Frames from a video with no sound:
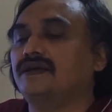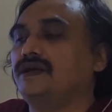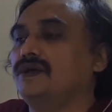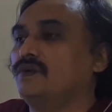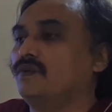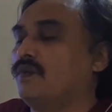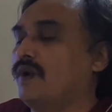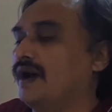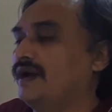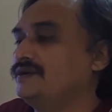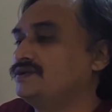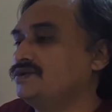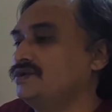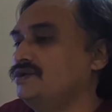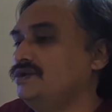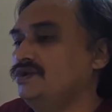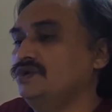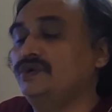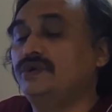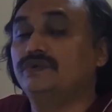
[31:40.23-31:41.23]
why should
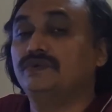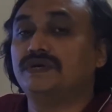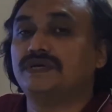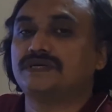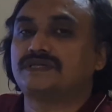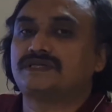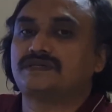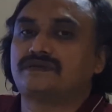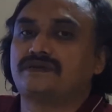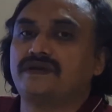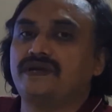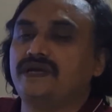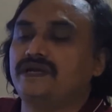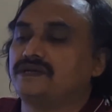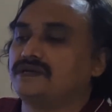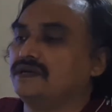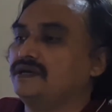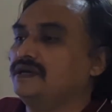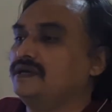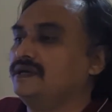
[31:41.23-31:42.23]
universe
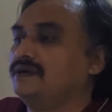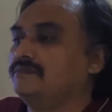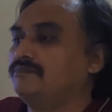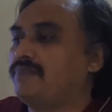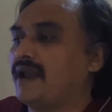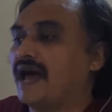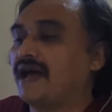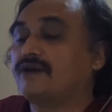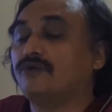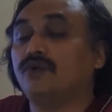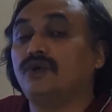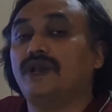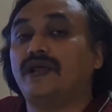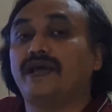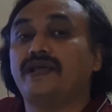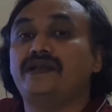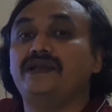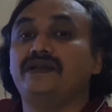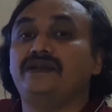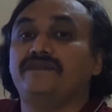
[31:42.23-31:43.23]
treat black hole
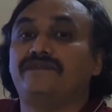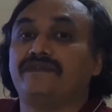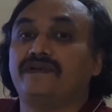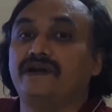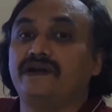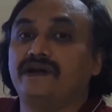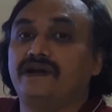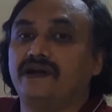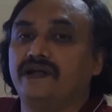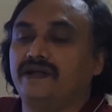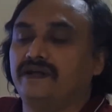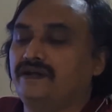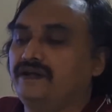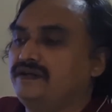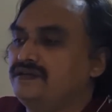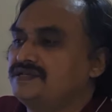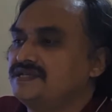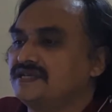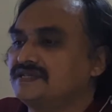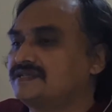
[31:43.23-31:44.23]
any differently?
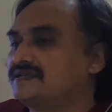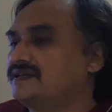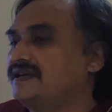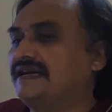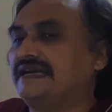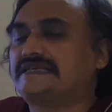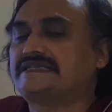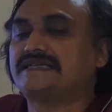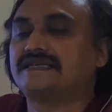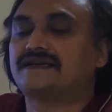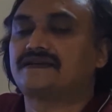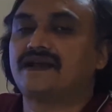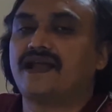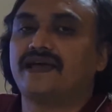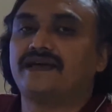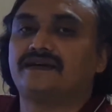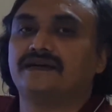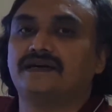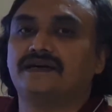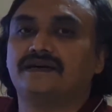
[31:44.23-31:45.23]
It just treats it
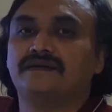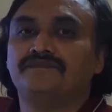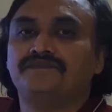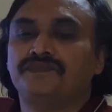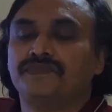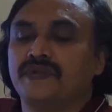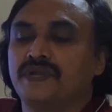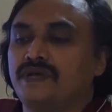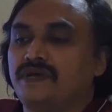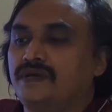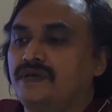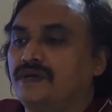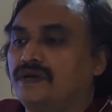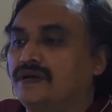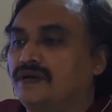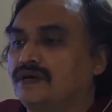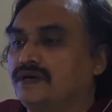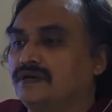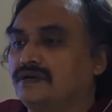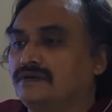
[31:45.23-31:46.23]
like a
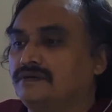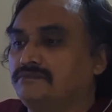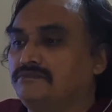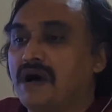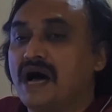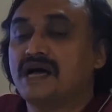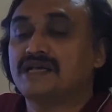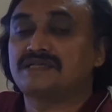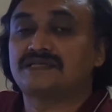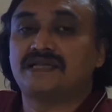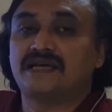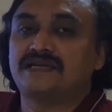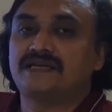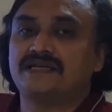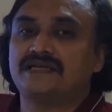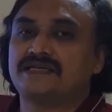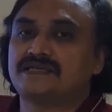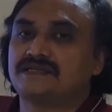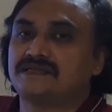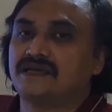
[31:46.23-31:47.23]
mass that
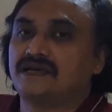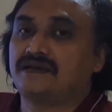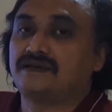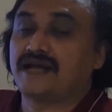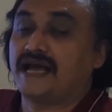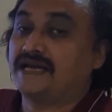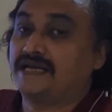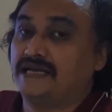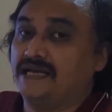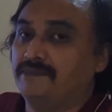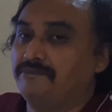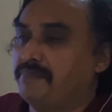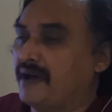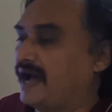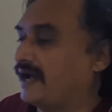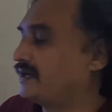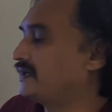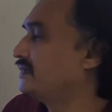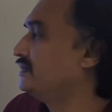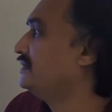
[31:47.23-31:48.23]
is tightly
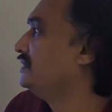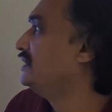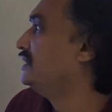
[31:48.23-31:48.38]
packed.